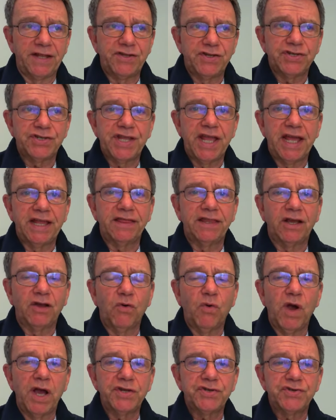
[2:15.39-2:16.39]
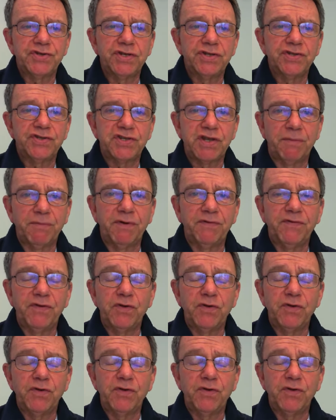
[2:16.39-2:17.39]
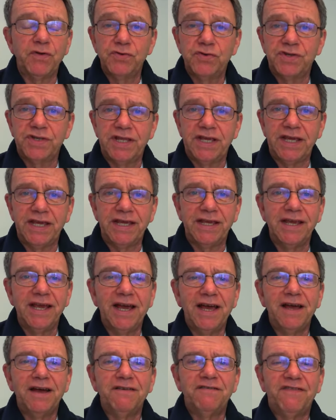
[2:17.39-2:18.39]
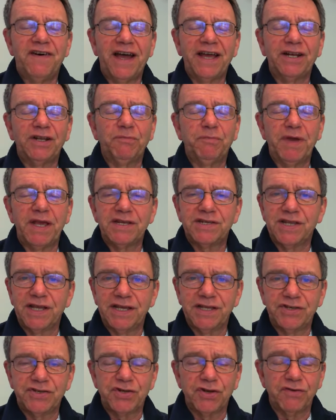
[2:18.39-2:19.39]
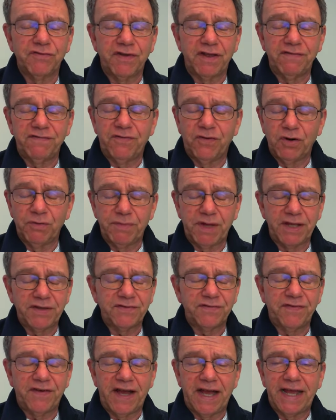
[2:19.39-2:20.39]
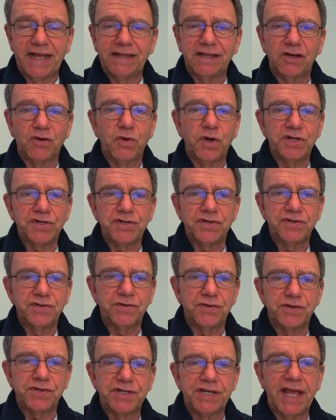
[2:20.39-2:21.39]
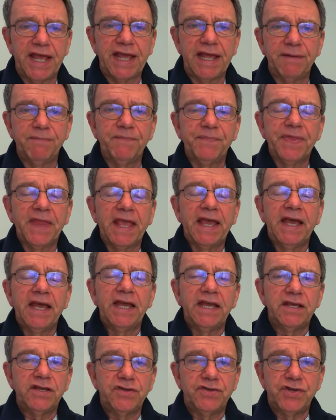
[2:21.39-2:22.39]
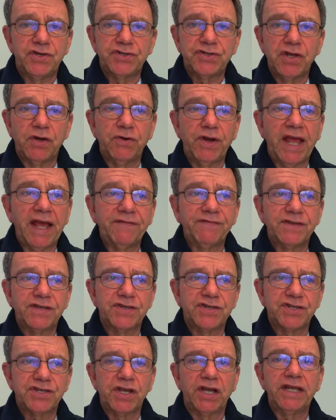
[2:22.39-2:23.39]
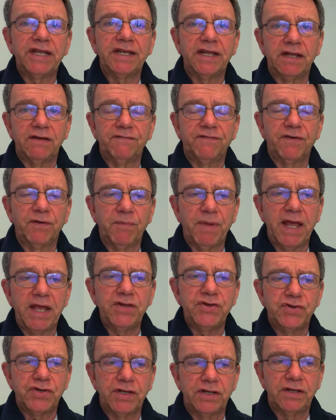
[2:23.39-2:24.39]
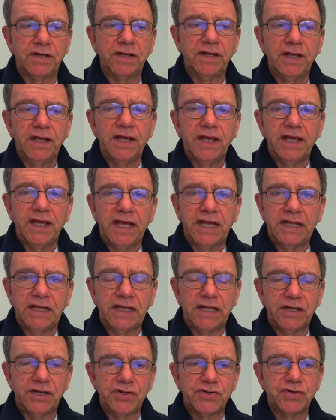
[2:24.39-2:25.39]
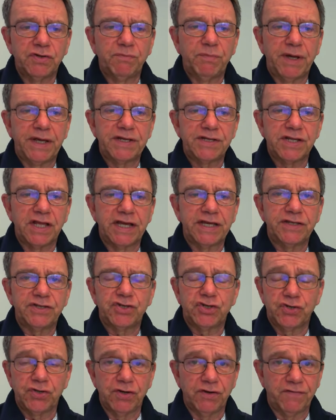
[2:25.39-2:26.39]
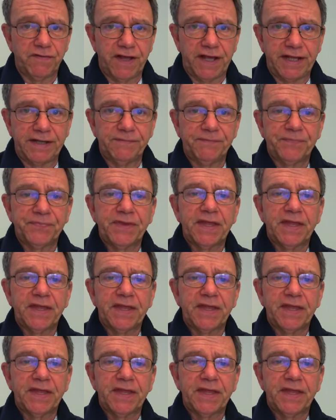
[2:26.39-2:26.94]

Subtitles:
I just had the questions. Some of you used the final baseline survey form. That's fine. The questions are the same. You just don't have to cite information in the initial baseline survey.